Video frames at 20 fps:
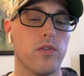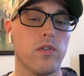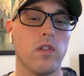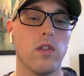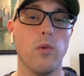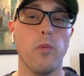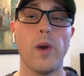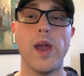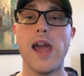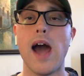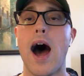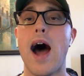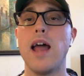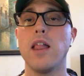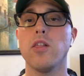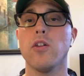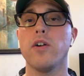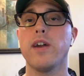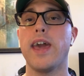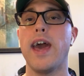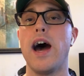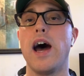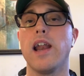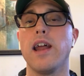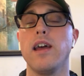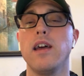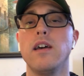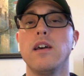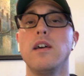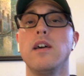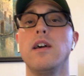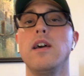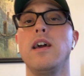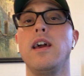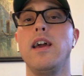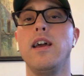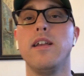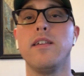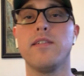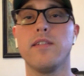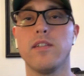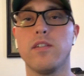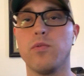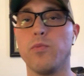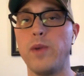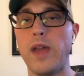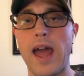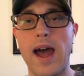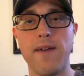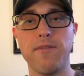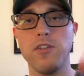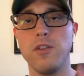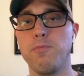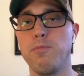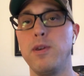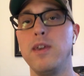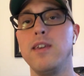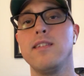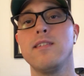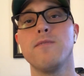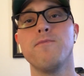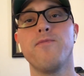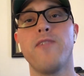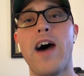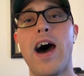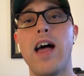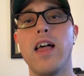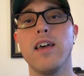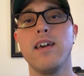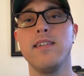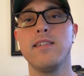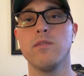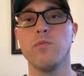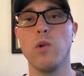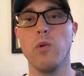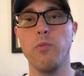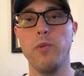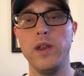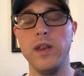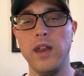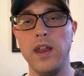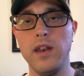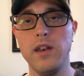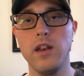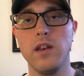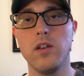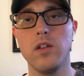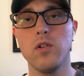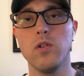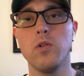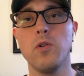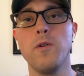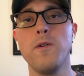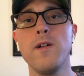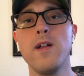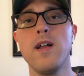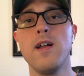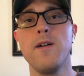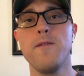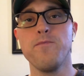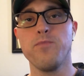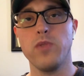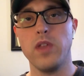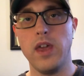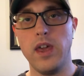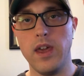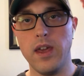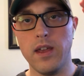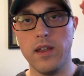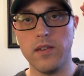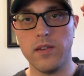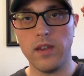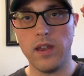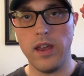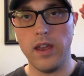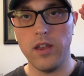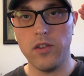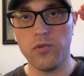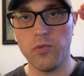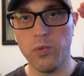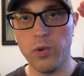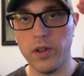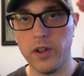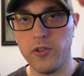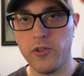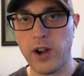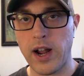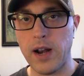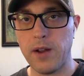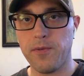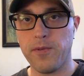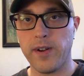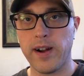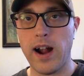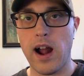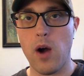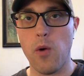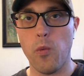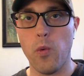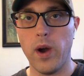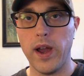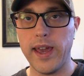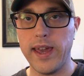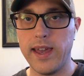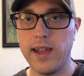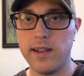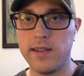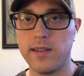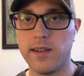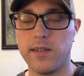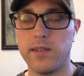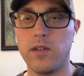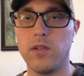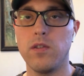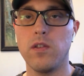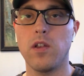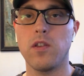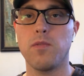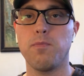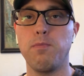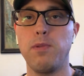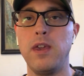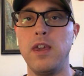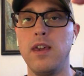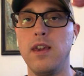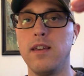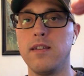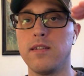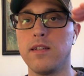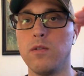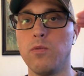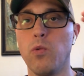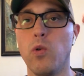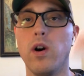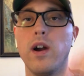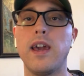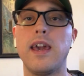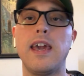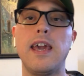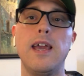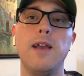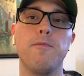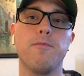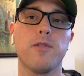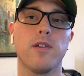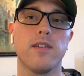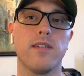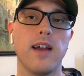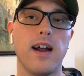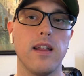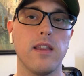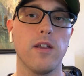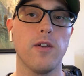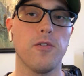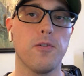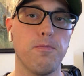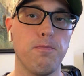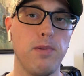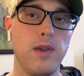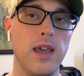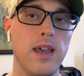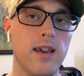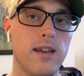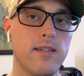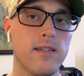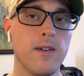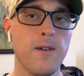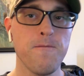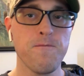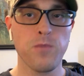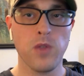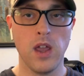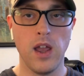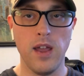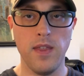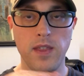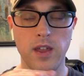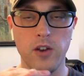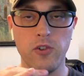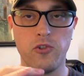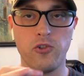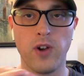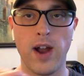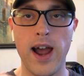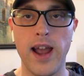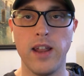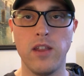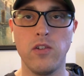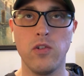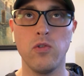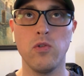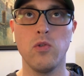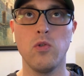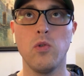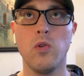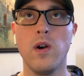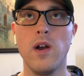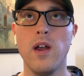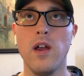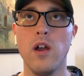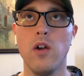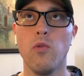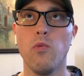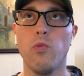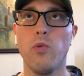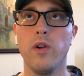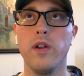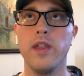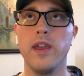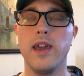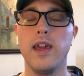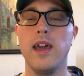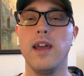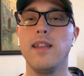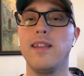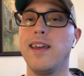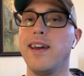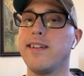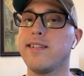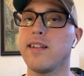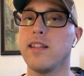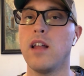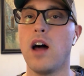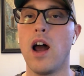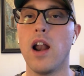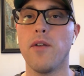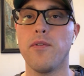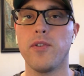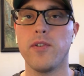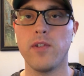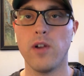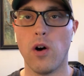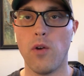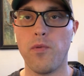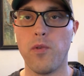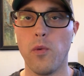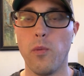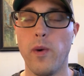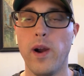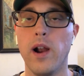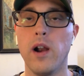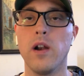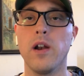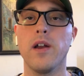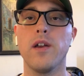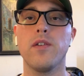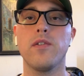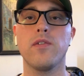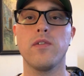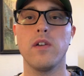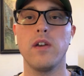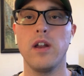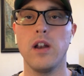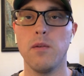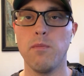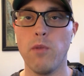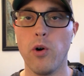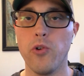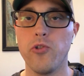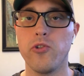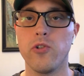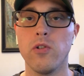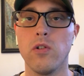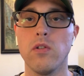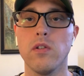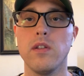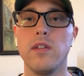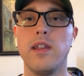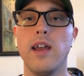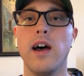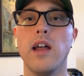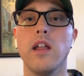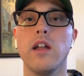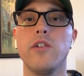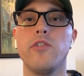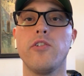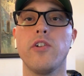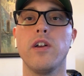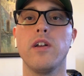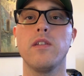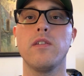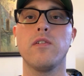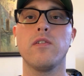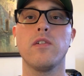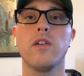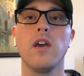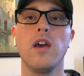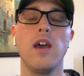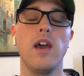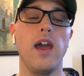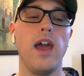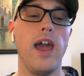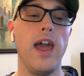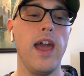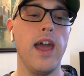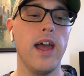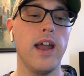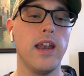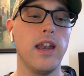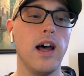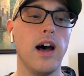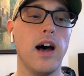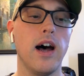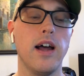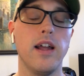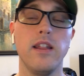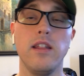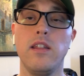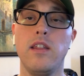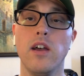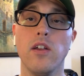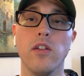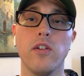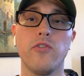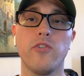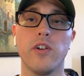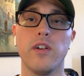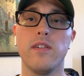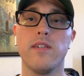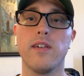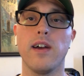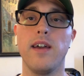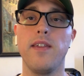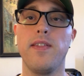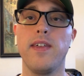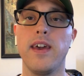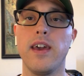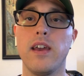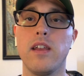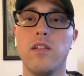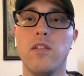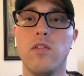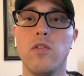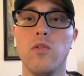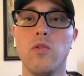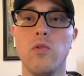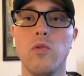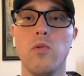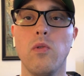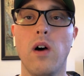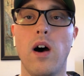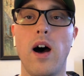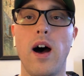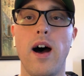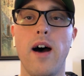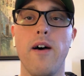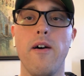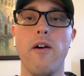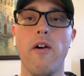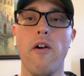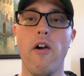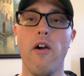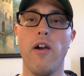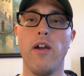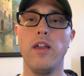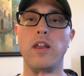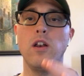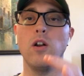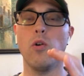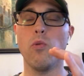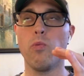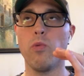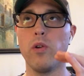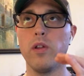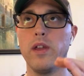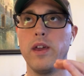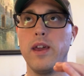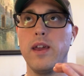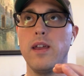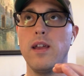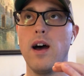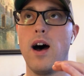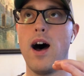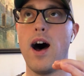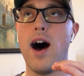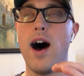So the way I look at it is we have these peaks and valleys, and what we need to do is really try to figure out what gets us to those peaks and what keeps us at those peaks, and then try to really, it takes a lot of self-awareness and emotional intelligence and diligence, I think, to really